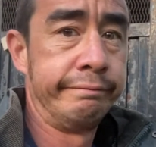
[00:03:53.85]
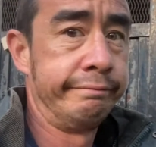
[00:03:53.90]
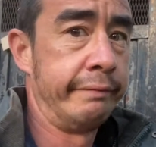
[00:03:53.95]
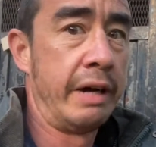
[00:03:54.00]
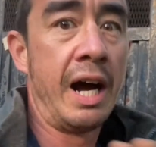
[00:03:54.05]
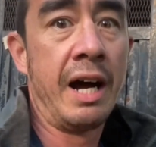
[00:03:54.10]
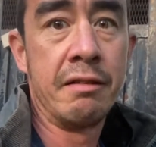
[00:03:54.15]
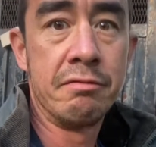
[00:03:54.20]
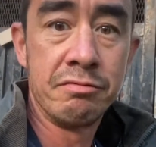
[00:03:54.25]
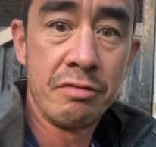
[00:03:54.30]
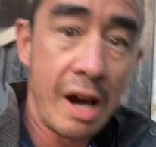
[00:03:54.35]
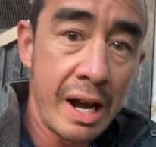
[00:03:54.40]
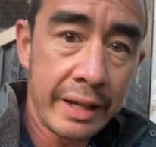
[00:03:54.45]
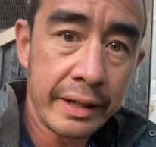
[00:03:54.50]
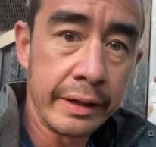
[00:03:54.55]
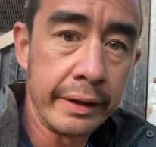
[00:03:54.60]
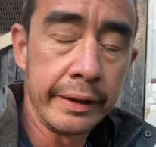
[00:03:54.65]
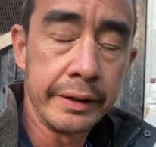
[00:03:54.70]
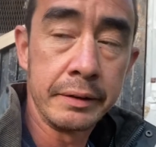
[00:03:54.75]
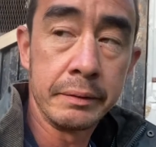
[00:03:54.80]
I
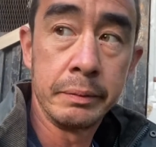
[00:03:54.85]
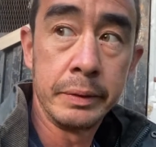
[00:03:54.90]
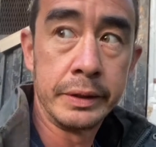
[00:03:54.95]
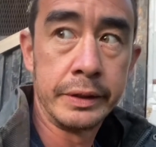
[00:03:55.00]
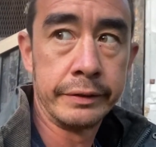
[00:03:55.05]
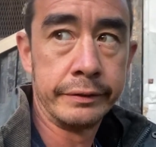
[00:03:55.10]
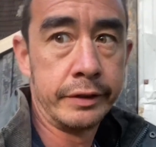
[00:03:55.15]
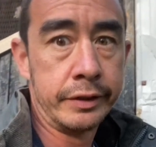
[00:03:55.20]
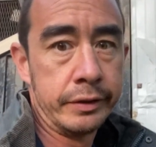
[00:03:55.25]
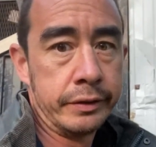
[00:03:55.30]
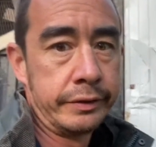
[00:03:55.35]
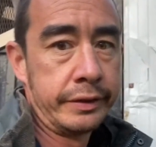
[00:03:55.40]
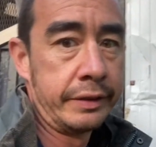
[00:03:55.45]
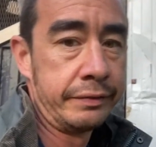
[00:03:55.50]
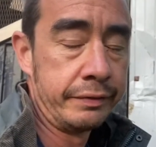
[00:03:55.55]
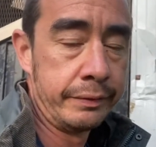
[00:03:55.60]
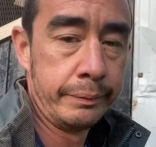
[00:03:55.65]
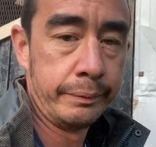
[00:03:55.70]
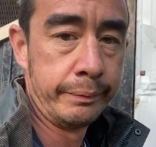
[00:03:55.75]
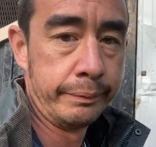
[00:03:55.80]
reckon, which are all
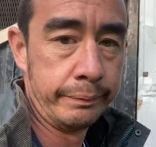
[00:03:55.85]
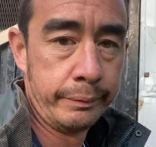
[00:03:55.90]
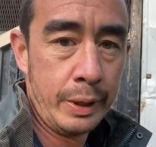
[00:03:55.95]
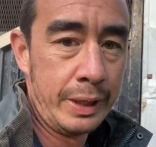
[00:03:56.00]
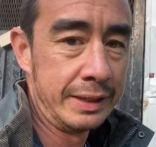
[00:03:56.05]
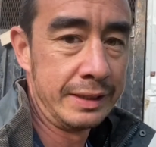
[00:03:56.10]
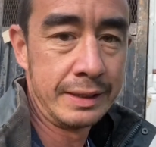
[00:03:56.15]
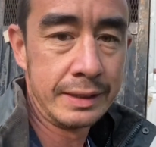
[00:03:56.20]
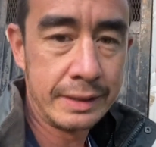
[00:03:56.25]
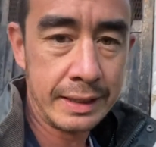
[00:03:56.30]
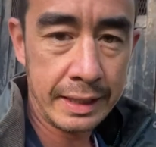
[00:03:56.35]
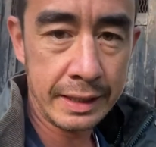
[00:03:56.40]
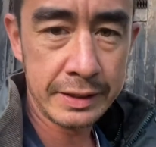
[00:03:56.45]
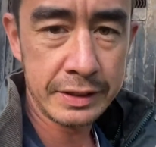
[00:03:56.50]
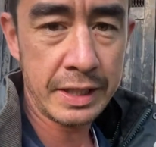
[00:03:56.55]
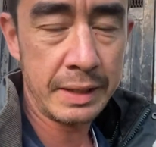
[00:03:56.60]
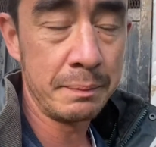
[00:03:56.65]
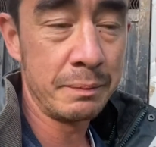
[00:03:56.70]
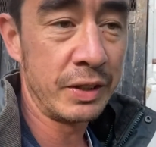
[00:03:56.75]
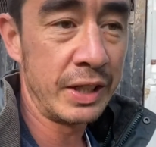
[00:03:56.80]
different ways to say the
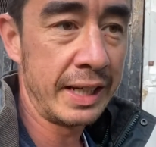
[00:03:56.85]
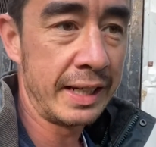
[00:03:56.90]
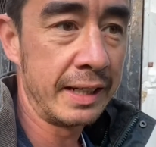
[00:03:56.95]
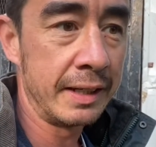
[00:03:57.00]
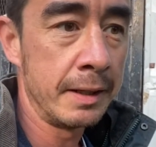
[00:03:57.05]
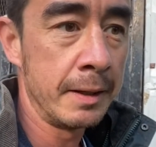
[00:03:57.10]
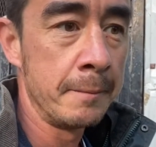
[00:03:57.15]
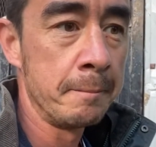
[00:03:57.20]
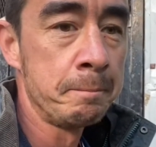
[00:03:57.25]
same thing,